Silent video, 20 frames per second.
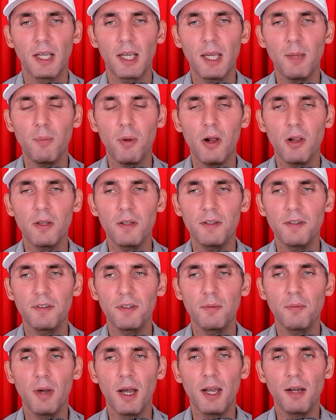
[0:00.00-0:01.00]
Keep all of
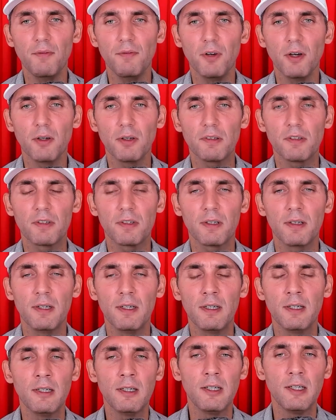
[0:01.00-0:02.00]
this in mind, folks.
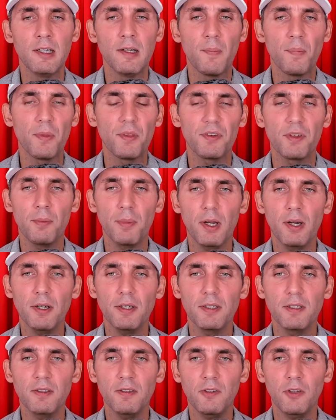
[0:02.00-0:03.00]
The
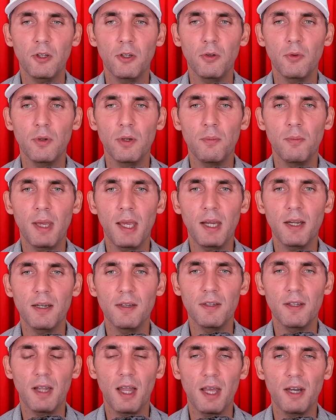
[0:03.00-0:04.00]
Samaritans, who
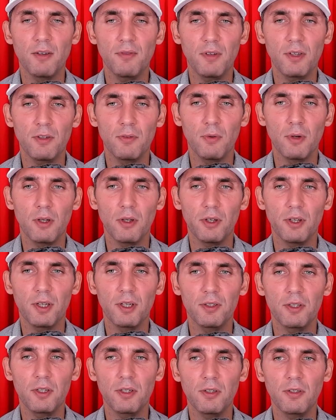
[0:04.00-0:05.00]
remained in the land of Israel,
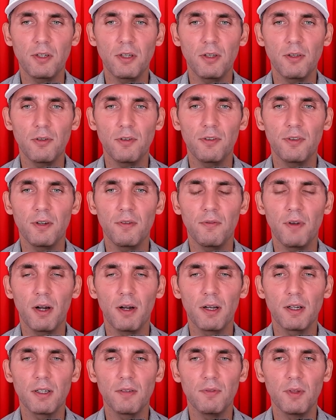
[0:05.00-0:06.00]
continued to use their
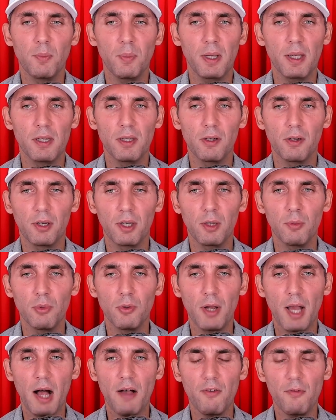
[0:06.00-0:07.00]
variant of the
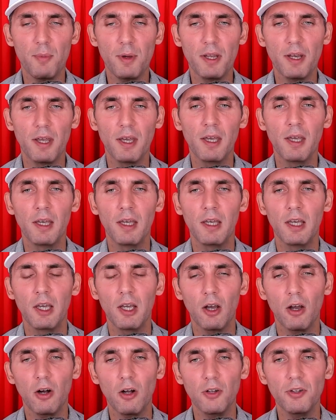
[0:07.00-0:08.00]
Paleo-Hebrew alphabet,
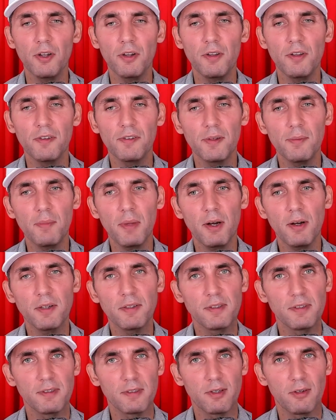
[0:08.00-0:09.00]
called the
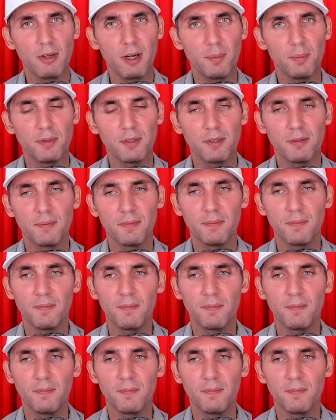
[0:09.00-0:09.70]
Samaritan script.